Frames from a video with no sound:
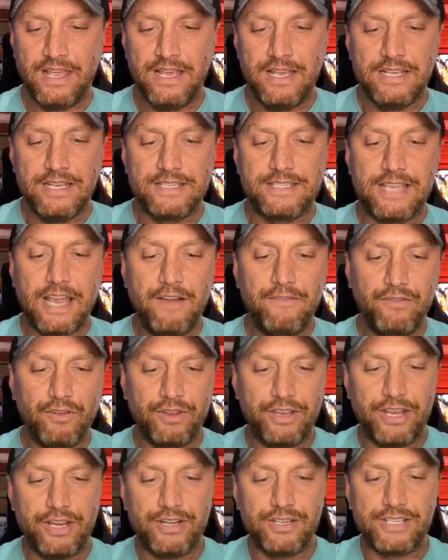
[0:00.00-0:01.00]
Several
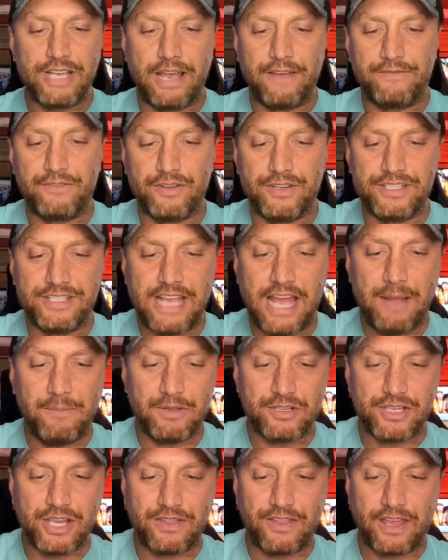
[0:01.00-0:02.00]
years after
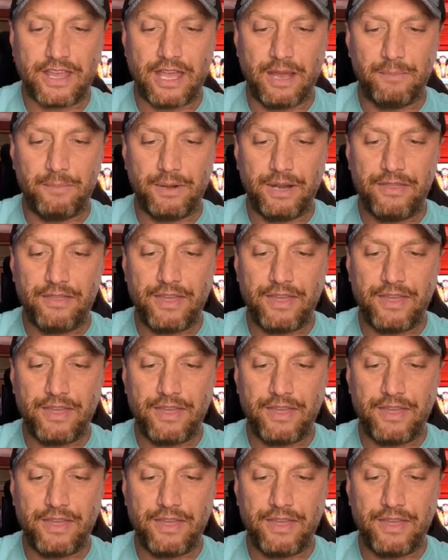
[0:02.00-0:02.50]
establishing the company,